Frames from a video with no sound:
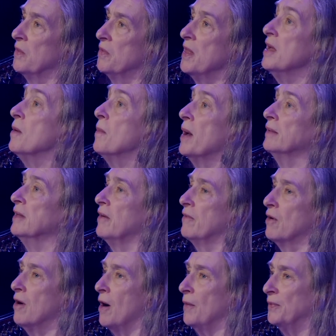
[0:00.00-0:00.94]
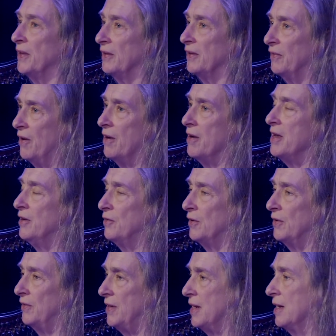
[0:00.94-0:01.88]
the thing about lever harps that's very
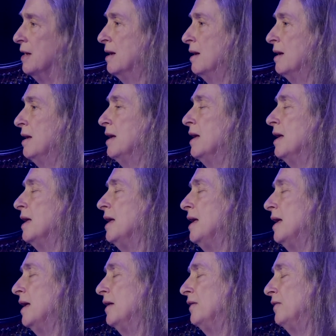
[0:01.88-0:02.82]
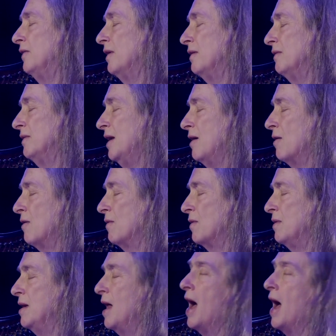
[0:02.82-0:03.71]
interesting is they're